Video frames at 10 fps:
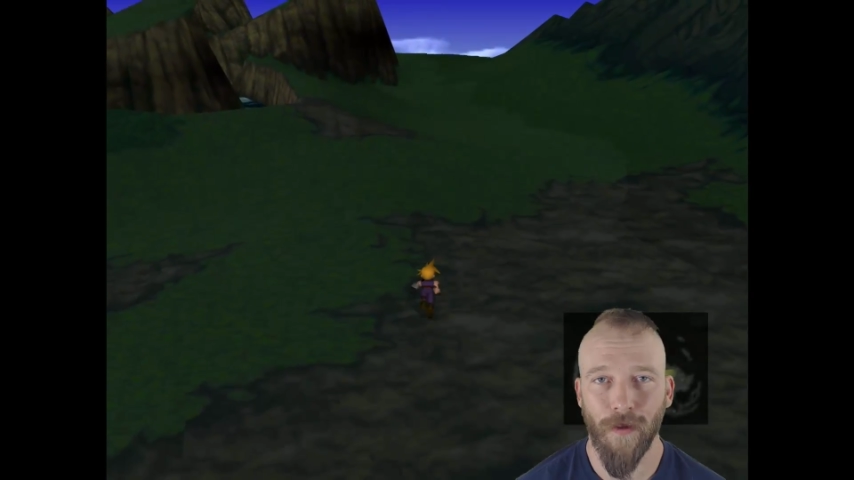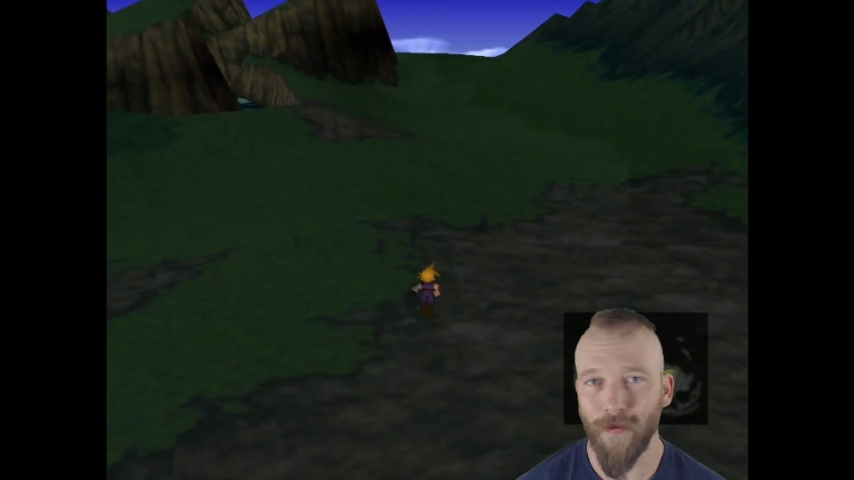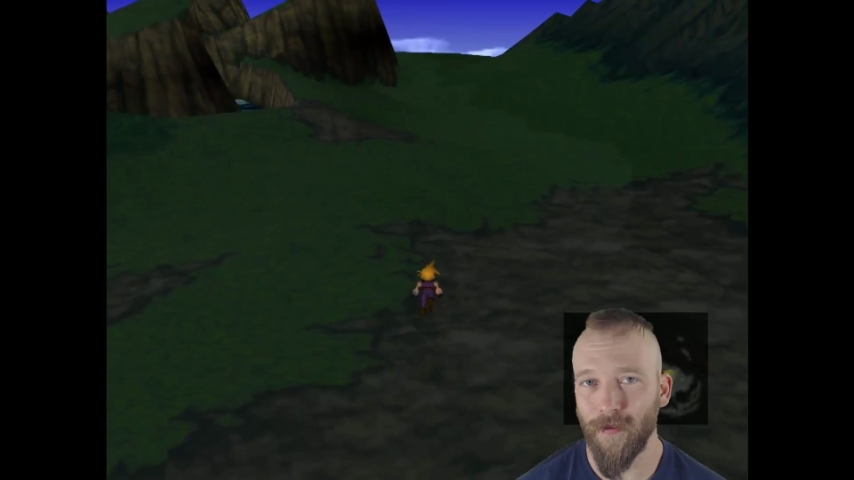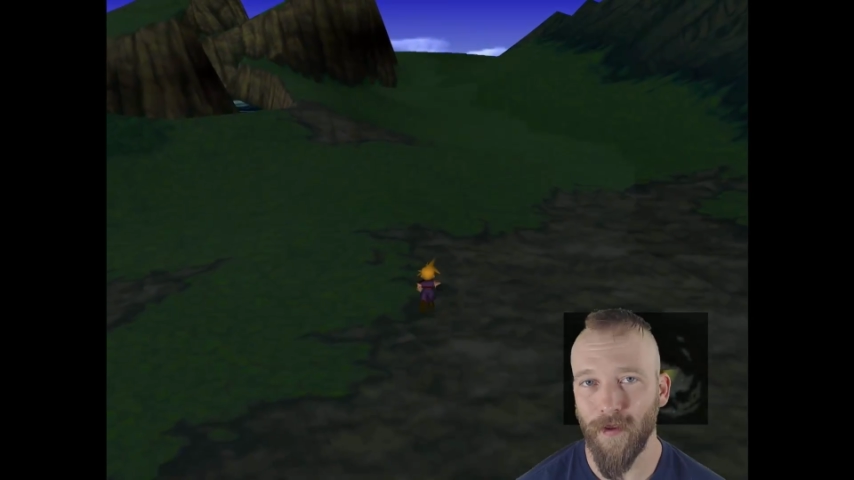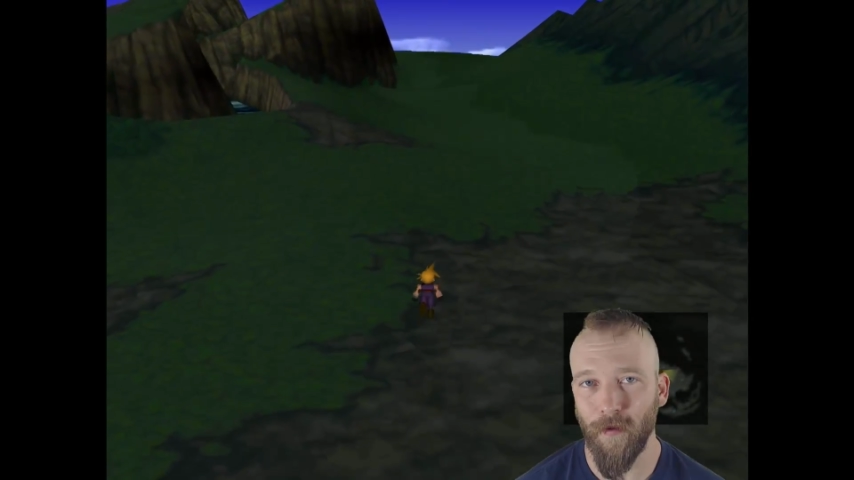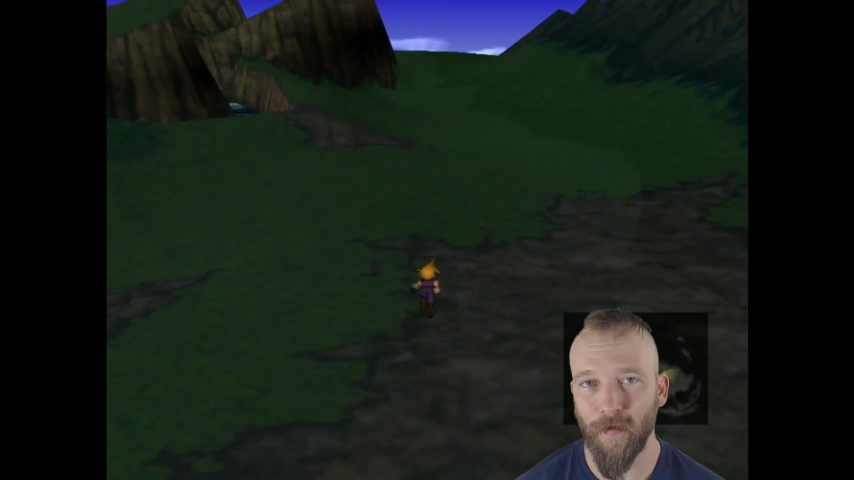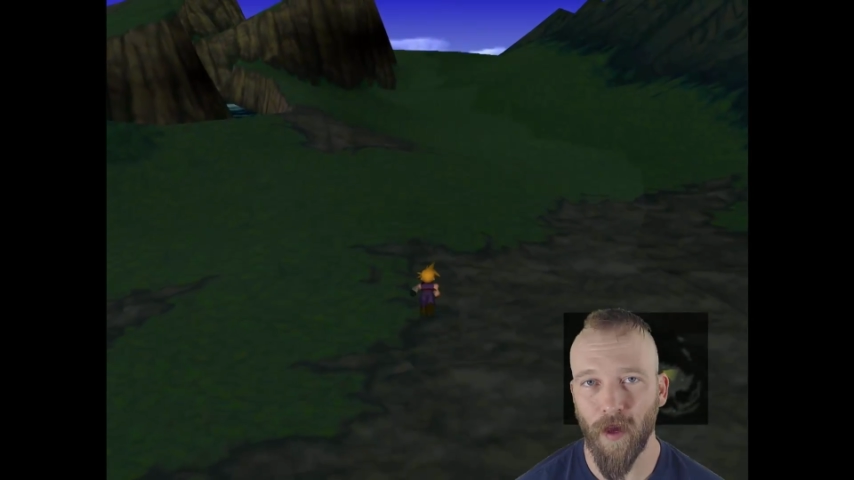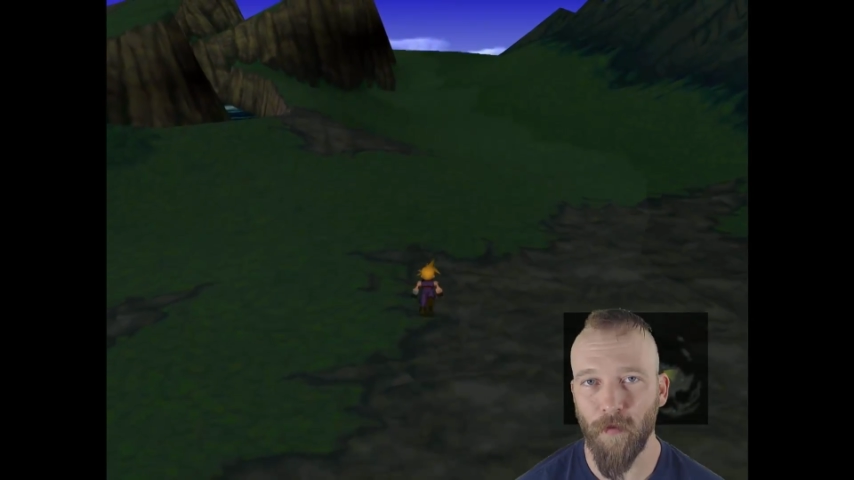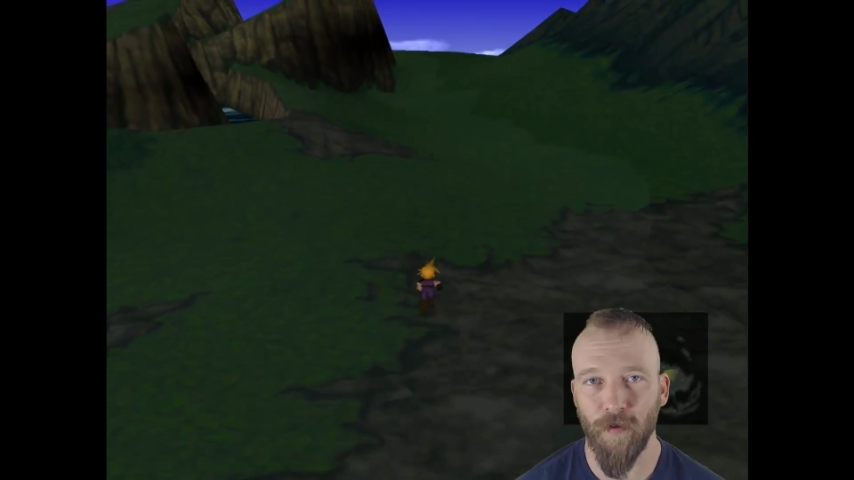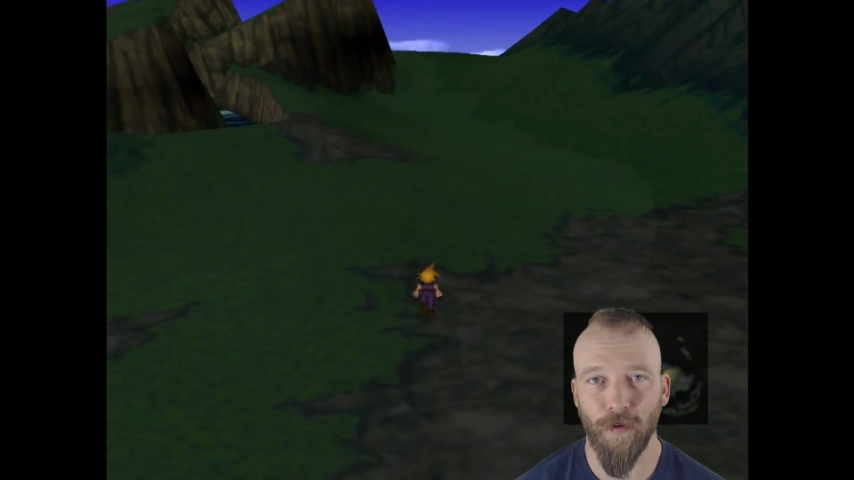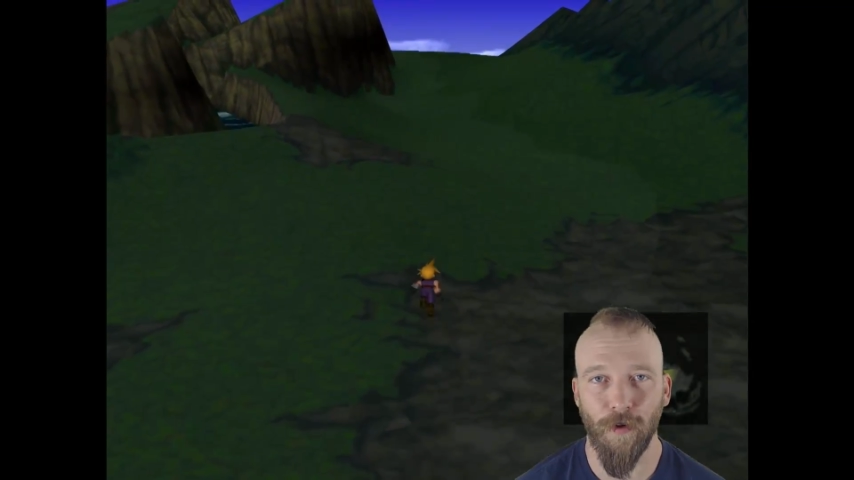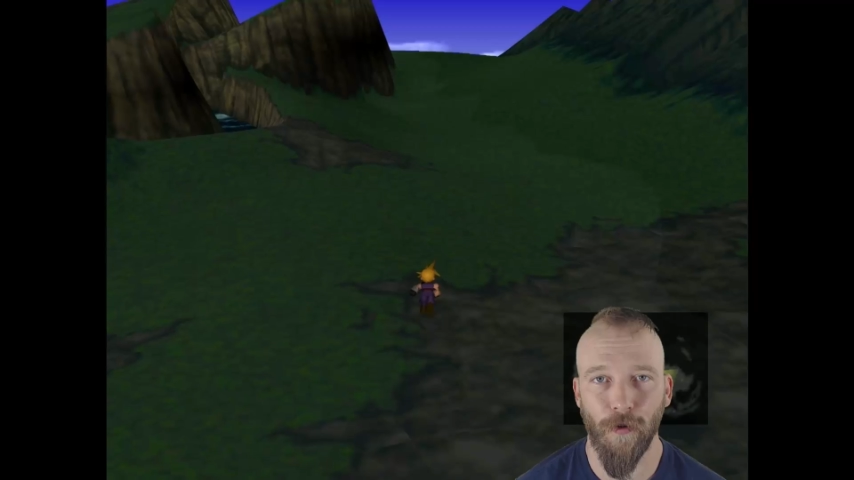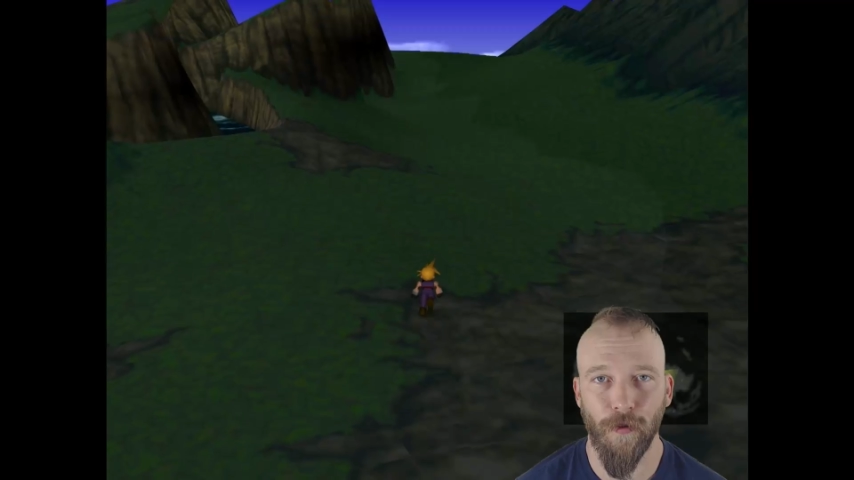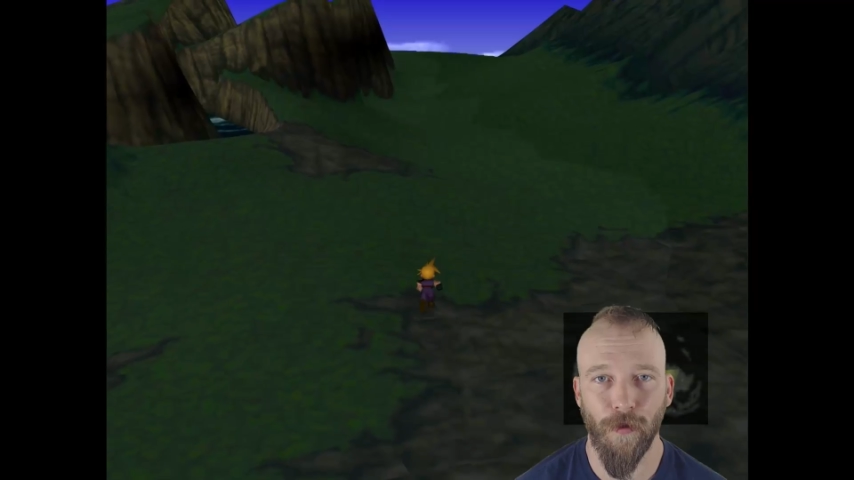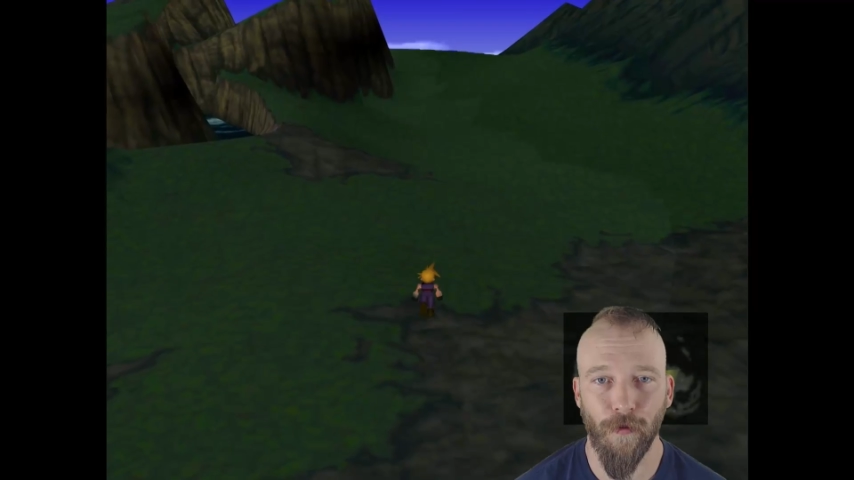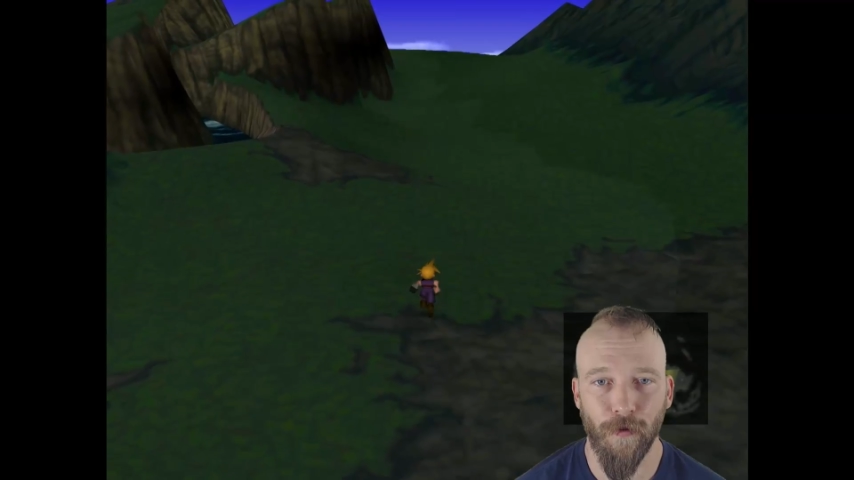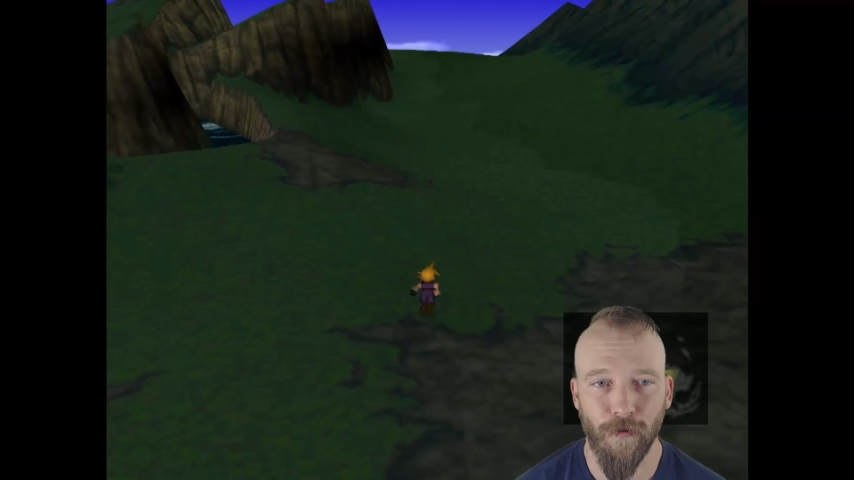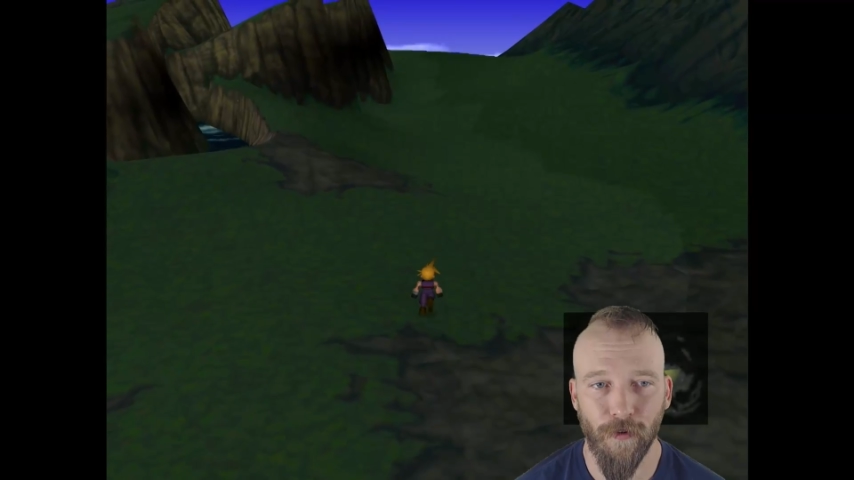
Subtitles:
at the same time as you're going through it,